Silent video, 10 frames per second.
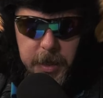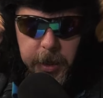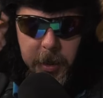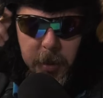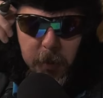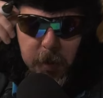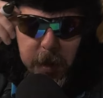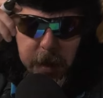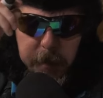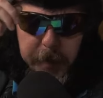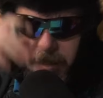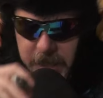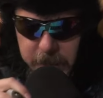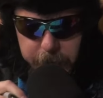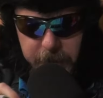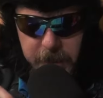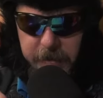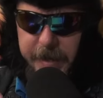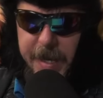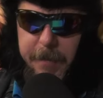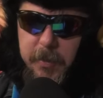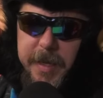Beneath the Planet of the Apes.